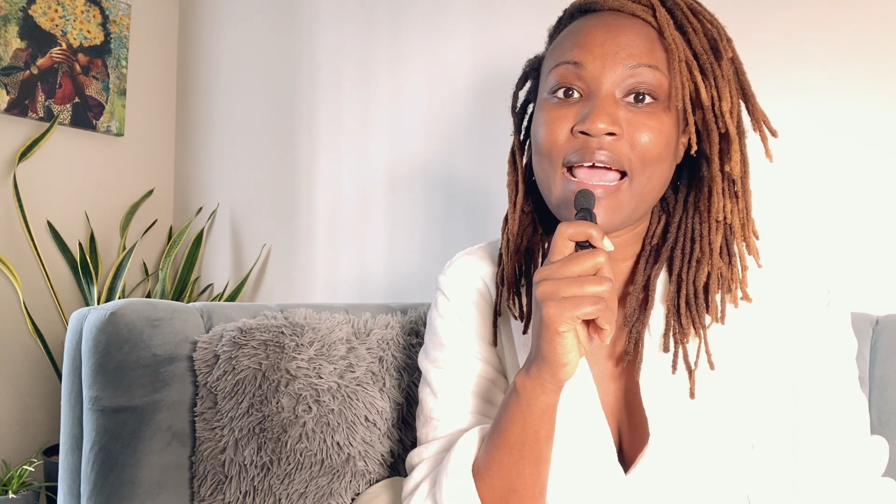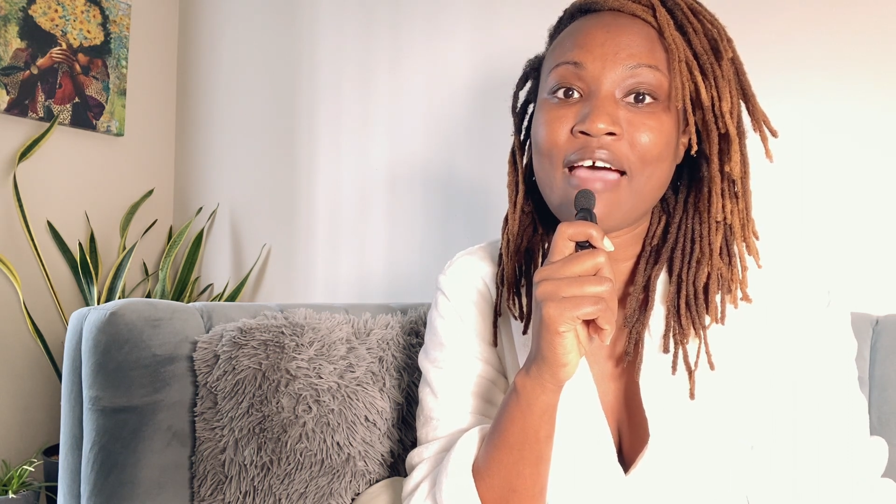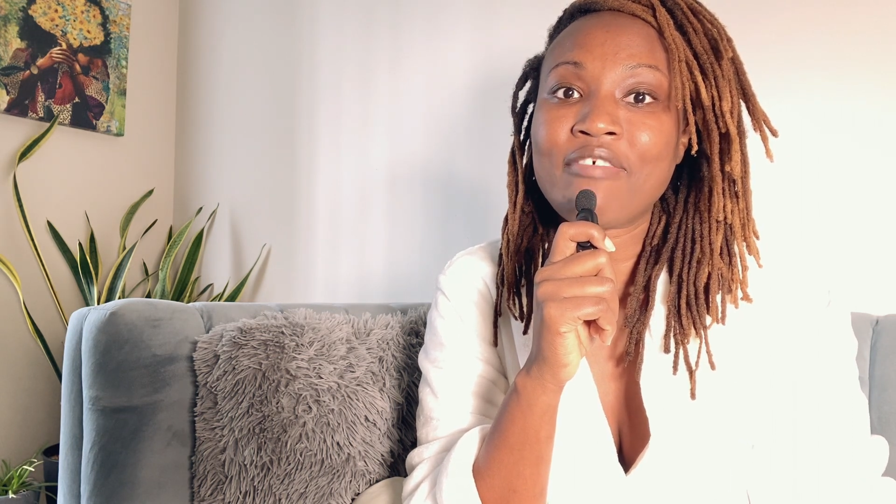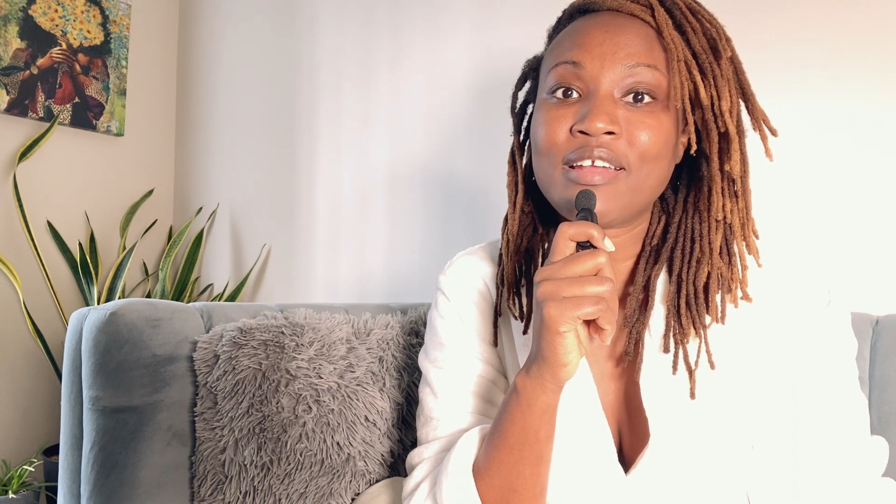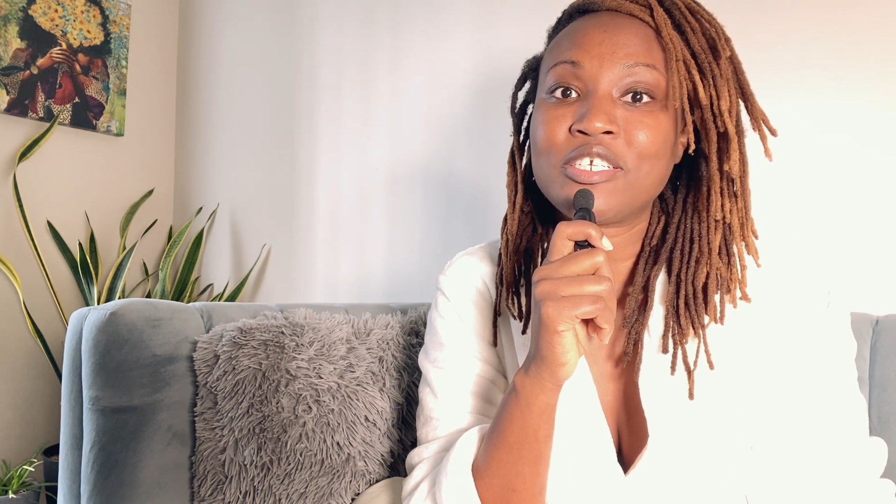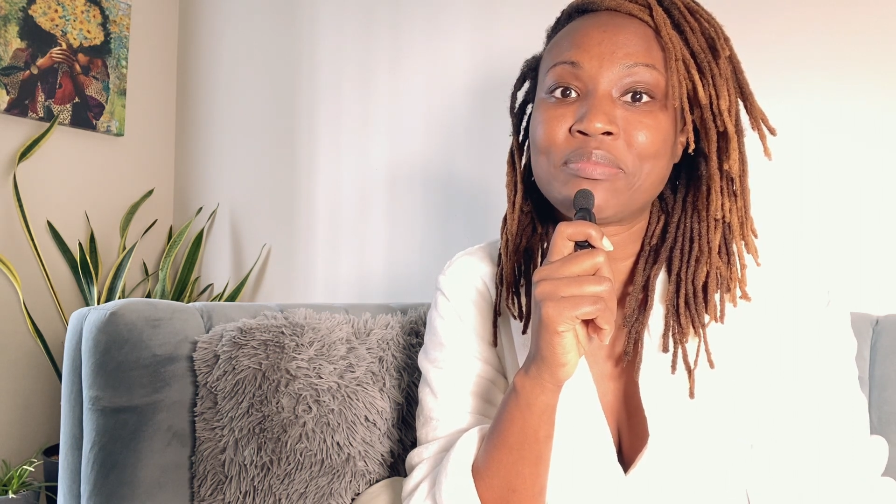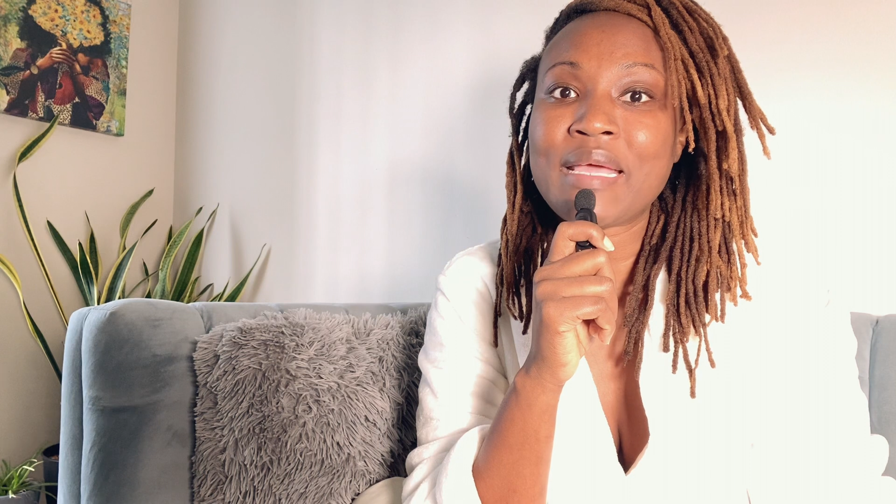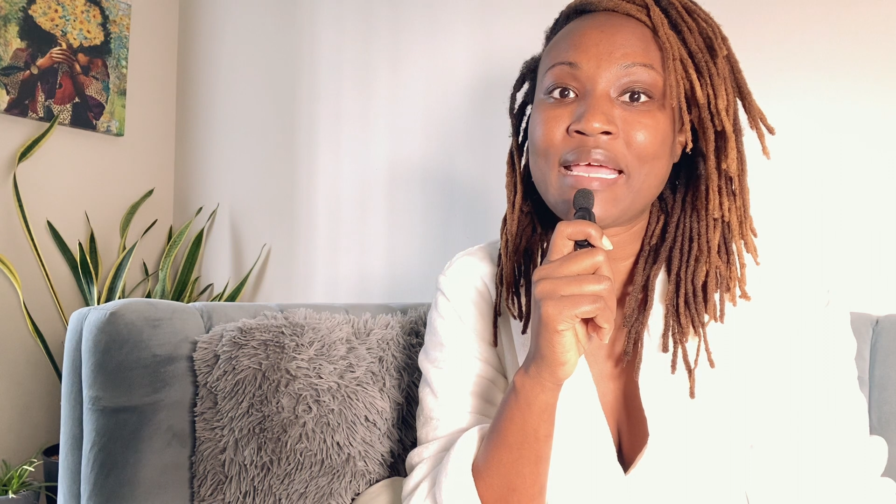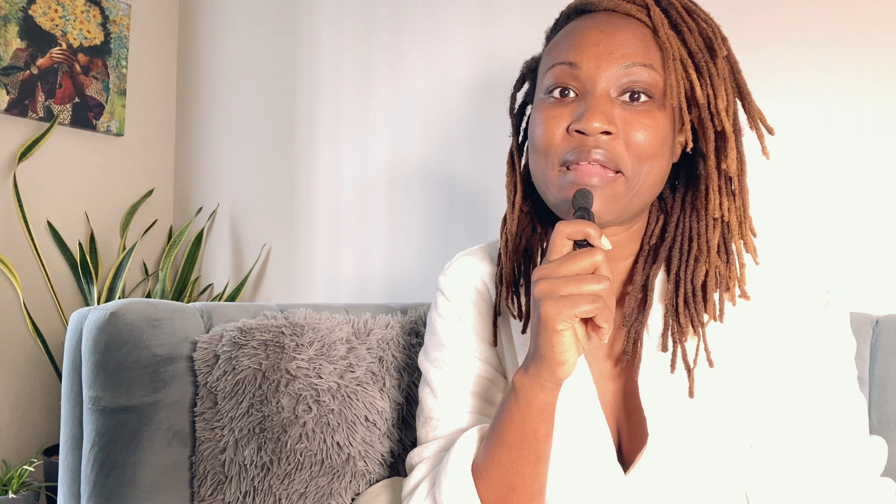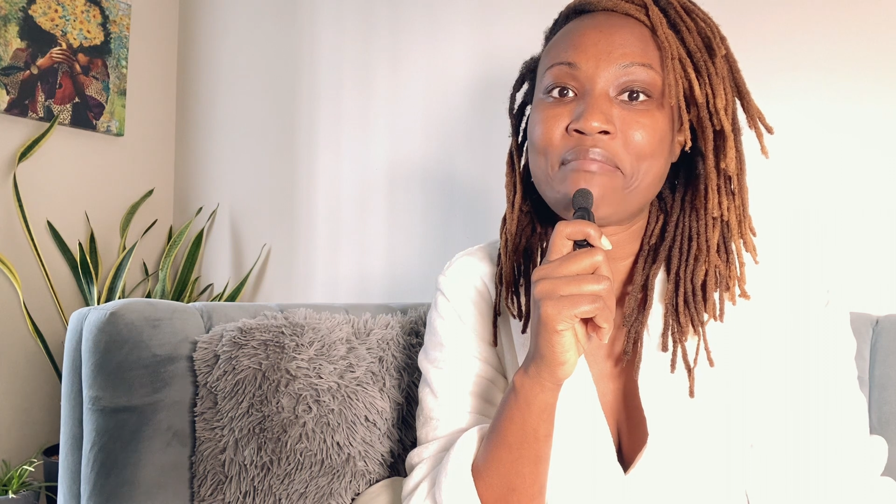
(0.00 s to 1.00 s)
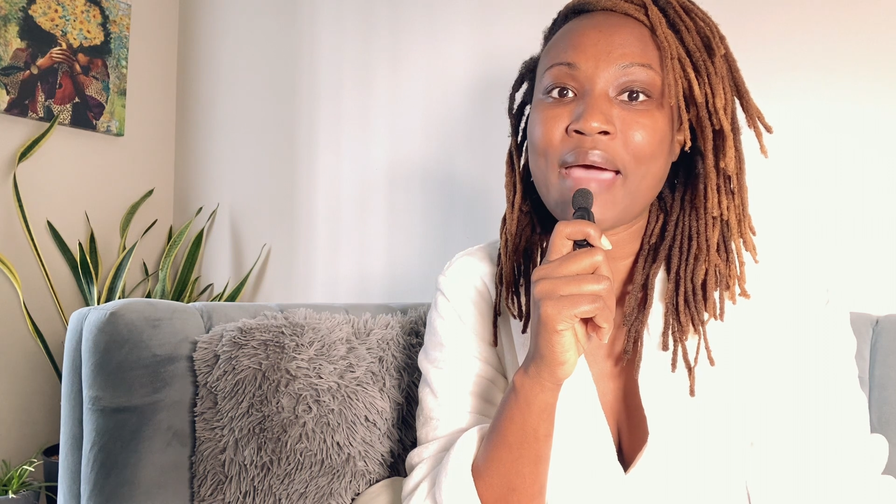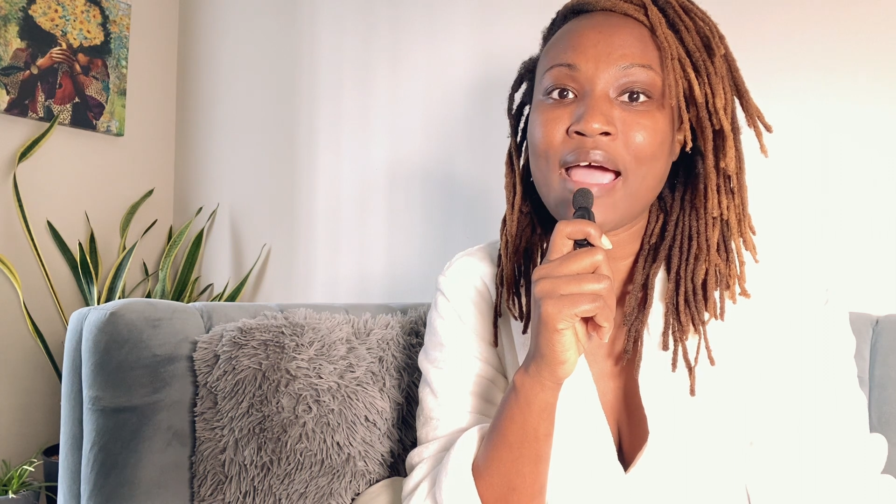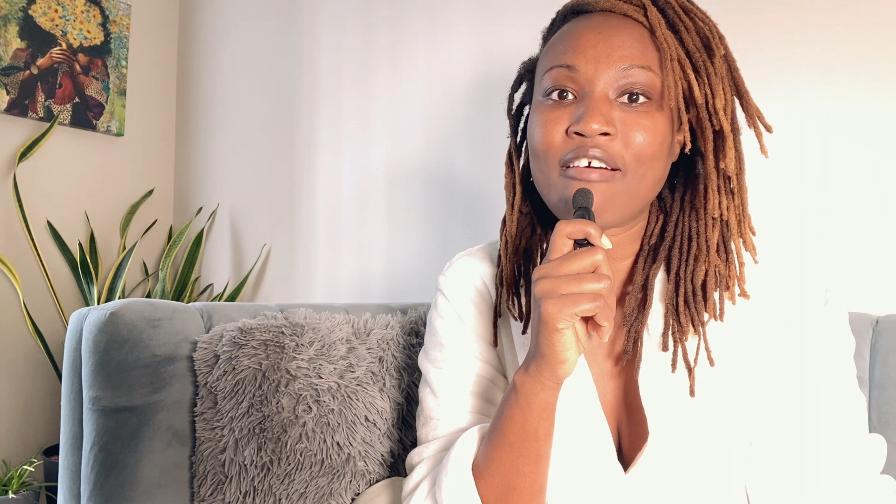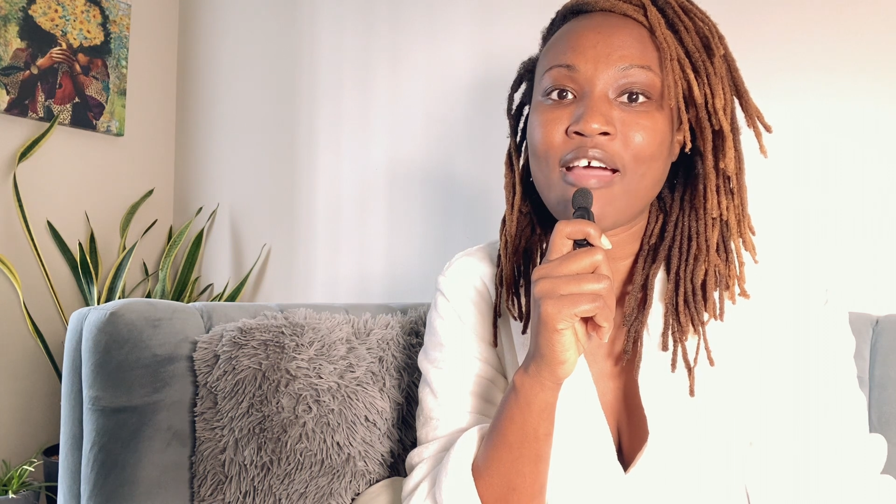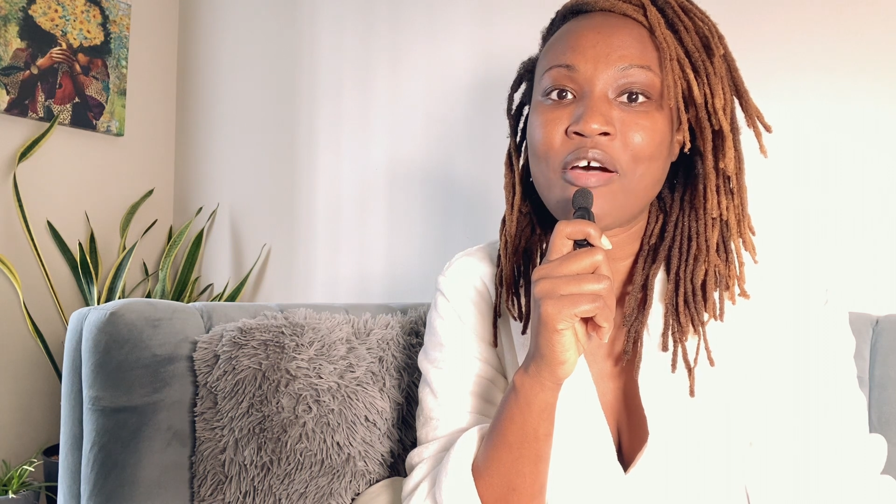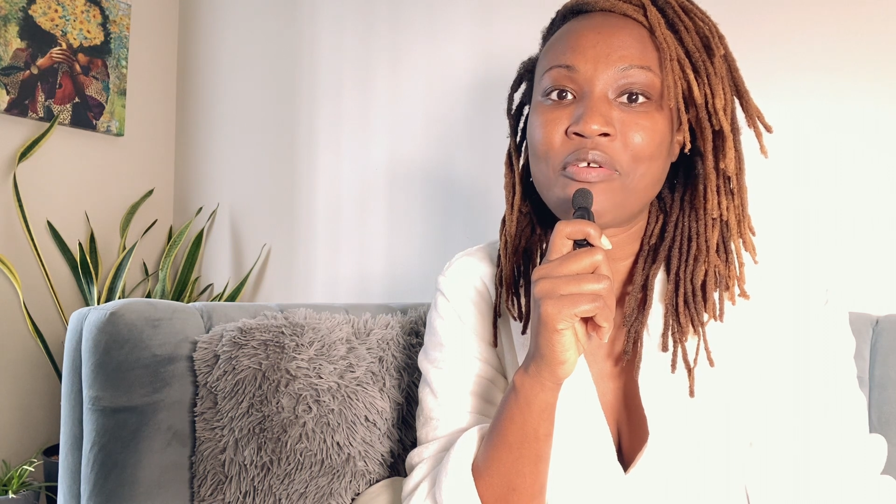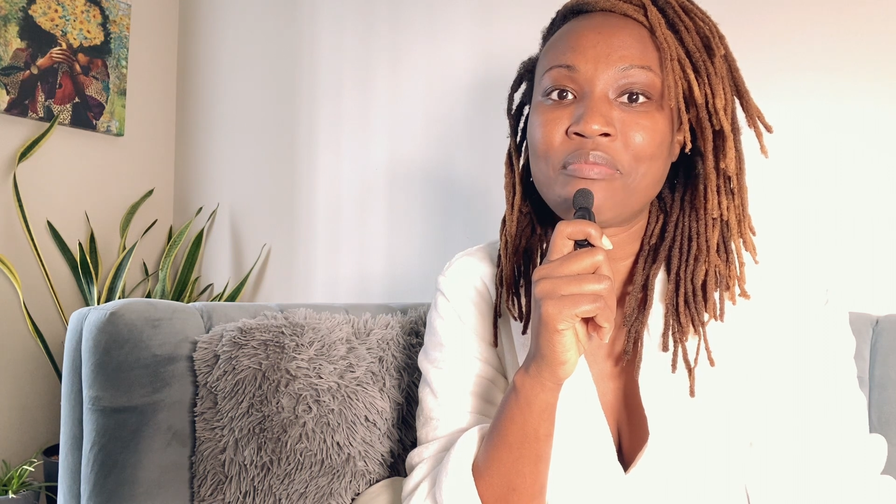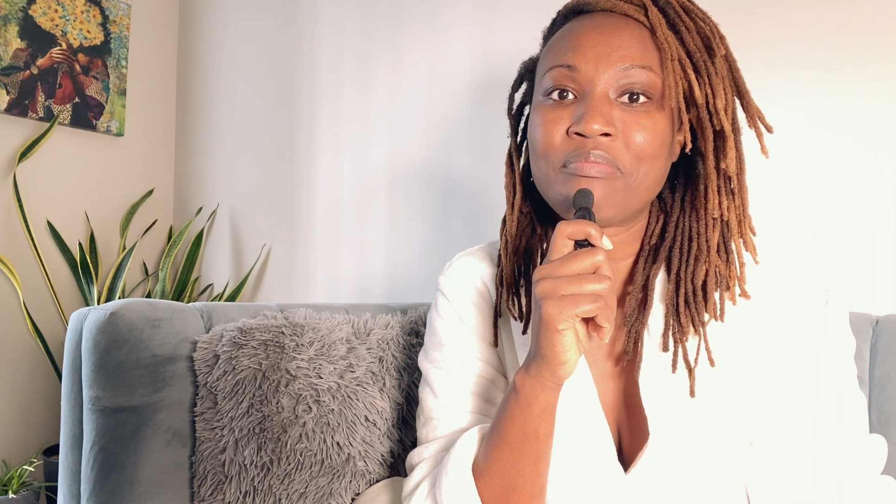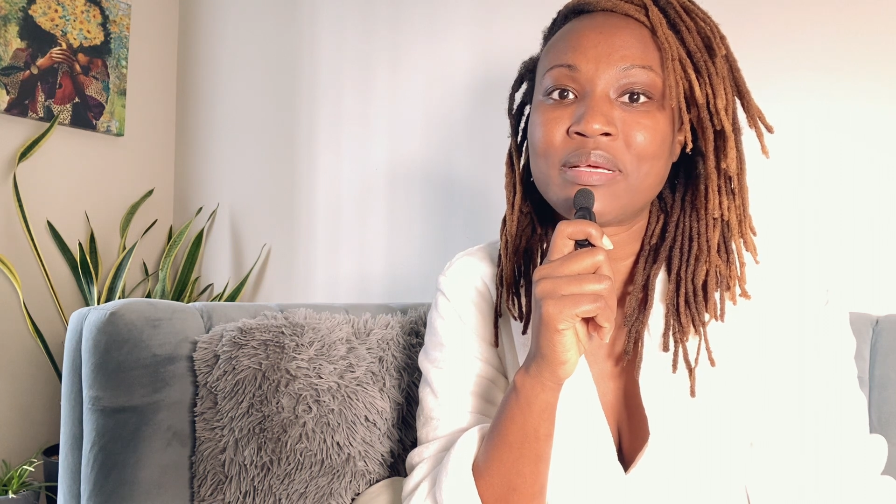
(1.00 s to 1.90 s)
having a Jamaican background,